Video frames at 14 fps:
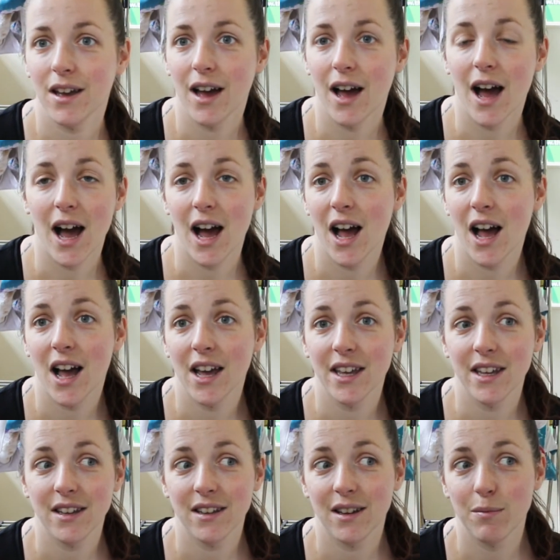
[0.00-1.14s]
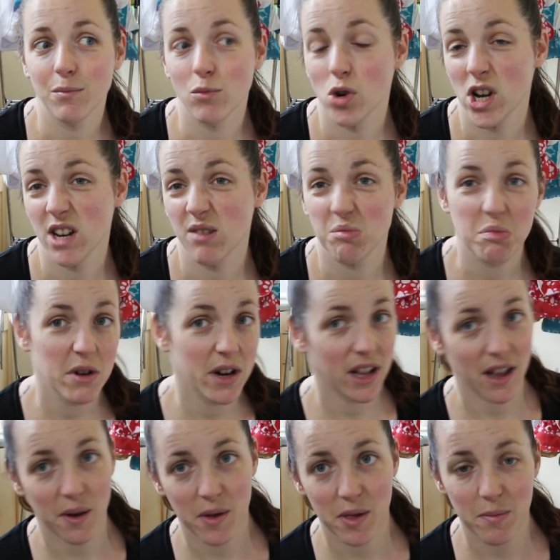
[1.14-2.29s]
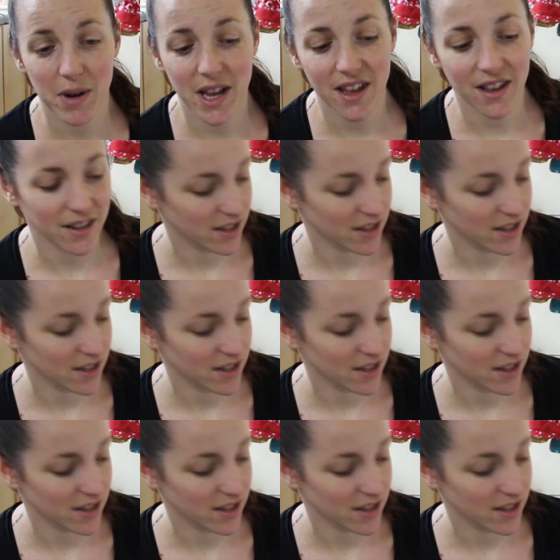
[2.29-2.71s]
I am running pretty low at the minute,